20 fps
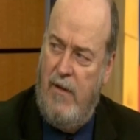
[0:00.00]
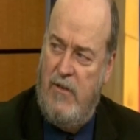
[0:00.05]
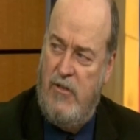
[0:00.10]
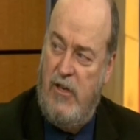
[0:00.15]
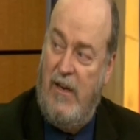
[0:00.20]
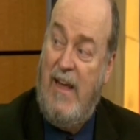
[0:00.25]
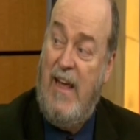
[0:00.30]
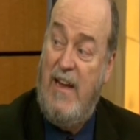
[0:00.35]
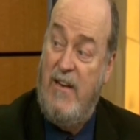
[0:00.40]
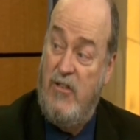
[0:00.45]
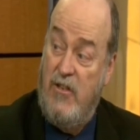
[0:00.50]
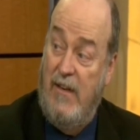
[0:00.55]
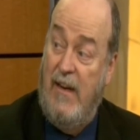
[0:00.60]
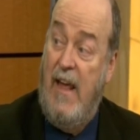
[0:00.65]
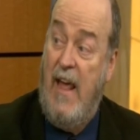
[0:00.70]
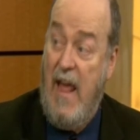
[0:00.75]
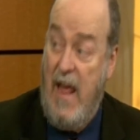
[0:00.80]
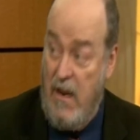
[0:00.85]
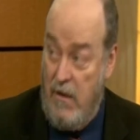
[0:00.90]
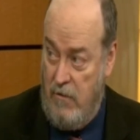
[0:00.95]
Education
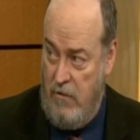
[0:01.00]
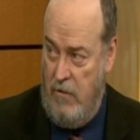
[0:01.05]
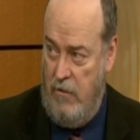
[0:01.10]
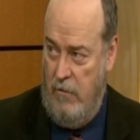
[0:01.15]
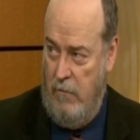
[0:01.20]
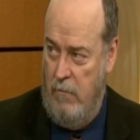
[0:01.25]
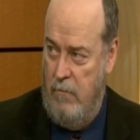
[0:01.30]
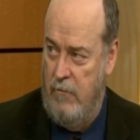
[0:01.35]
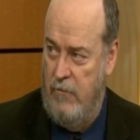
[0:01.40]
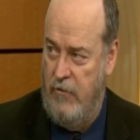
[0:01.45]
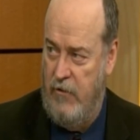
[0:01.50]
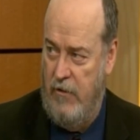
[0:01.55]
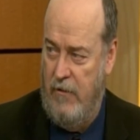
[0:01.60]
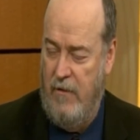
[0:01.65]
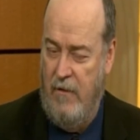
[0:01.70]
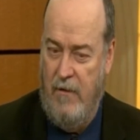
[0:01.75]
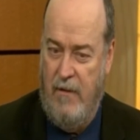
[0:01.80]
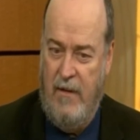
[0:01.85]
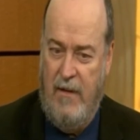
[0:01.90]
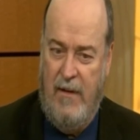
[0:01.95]
can't do
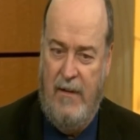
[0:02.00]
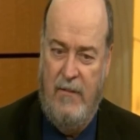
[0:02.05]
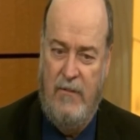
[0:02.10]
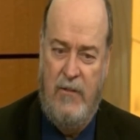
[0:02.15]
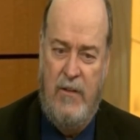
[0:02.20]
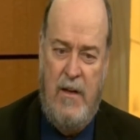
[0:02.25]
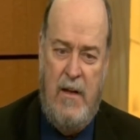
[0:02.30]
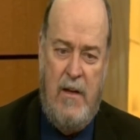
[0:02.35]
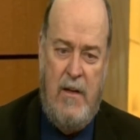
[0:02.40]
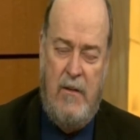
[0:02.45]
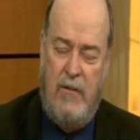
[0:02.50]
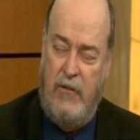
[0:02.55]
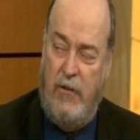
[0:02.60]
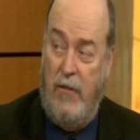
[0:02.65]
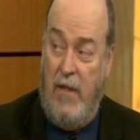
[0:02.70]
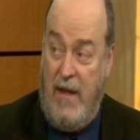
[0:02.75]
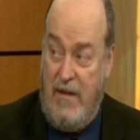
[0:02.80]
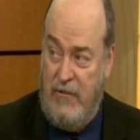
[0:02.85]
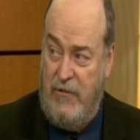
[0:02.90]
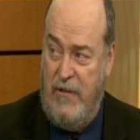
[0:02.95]
certain things. So
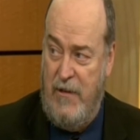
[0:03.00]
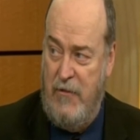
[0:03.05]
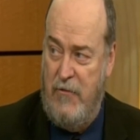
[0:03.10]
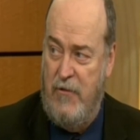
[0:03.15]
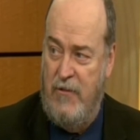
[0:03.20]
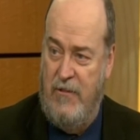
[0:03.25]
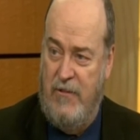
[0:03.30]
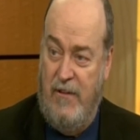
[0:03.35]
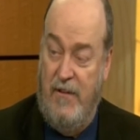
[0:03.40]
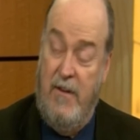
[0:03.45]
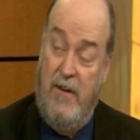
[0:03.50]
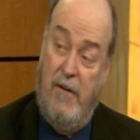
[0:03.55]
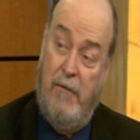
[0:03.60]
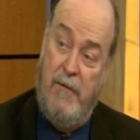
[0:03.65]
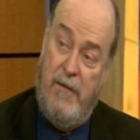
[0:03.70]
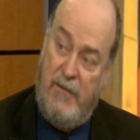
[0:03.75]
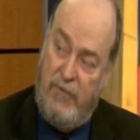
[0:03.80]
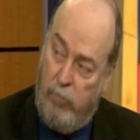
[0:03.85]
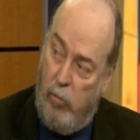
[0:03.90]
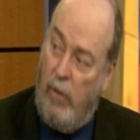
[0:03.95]
that's interesting. You know,
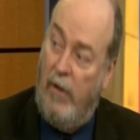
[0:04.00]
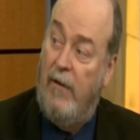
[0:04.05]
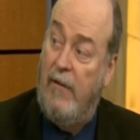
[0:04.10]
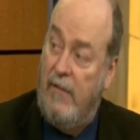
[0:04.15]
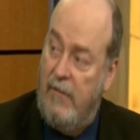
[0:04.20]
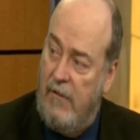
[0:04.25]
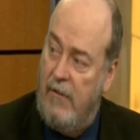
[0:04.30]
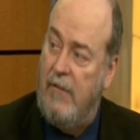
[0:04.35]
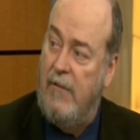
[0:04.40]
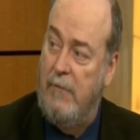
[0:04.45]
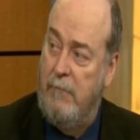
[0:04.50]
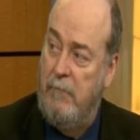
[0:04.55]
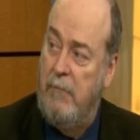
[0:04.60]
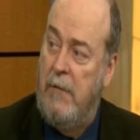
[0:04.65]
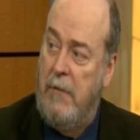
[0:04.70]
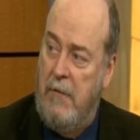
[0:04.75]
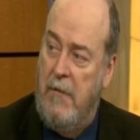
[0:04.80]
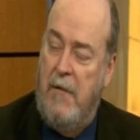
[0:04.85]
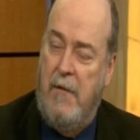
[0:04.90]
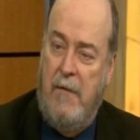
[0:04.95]
he's willing to
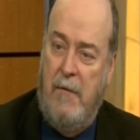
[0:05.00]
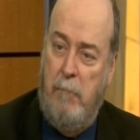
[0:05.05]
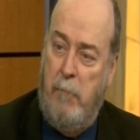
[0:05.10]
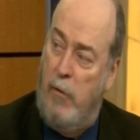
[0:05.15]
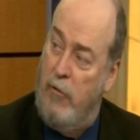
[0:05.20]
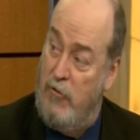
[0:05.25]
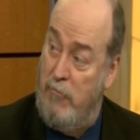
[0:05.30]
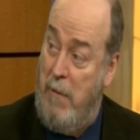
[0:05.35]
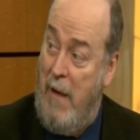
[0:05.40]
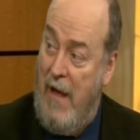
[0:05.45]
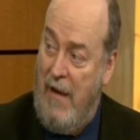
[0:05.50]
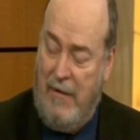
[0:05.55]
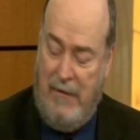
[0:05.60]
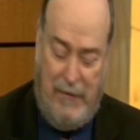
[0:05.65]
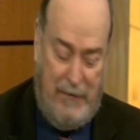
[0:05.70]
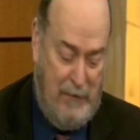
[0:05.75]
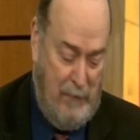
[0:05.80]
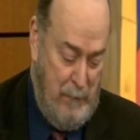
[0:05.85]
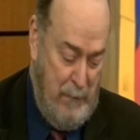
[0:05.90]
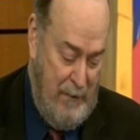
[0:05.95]
push back a
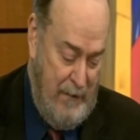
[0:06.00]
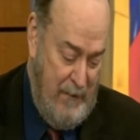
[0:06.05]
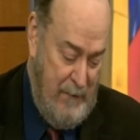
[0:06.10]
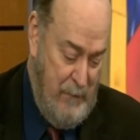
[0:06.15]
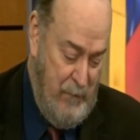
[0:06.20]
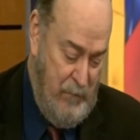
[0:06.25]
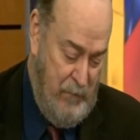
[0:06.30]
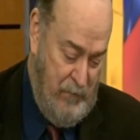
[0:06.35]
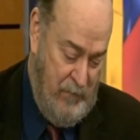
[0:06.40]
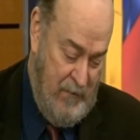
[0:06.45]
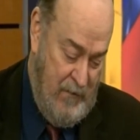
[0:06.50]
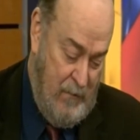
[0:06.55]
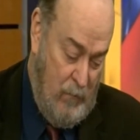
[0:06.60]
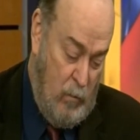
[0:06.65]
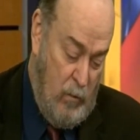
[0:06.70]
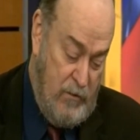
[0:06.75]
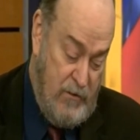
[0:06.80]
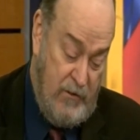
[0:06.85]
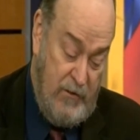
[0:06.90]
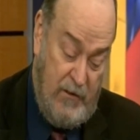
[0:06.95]
little bit,
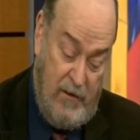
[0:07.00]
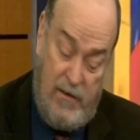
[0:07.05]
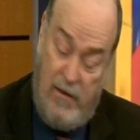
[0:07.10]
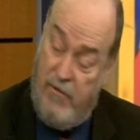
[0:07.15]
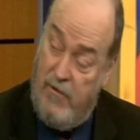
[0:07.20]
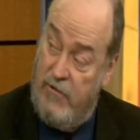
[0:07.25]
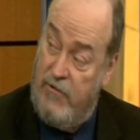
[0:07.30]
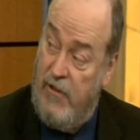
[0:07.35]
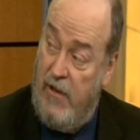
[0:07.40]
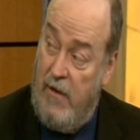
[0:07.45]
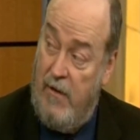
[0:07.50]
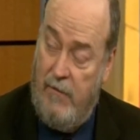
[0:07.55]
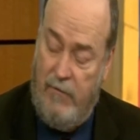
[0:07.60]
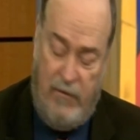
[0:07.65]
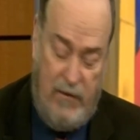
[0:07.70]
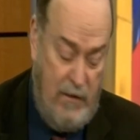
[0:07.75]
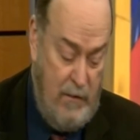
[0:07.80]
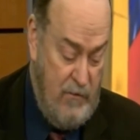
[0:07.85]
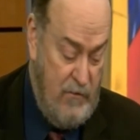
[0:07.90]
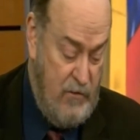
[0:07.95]
which is another sign of
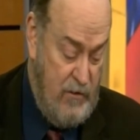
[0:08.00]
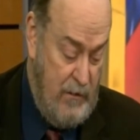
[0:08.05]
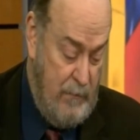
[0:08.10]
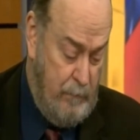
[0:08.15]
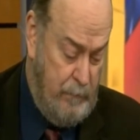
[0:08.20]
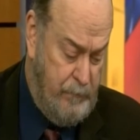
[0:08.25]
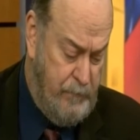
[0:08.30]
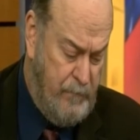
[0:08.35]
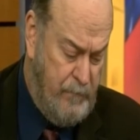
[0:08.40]
leadership.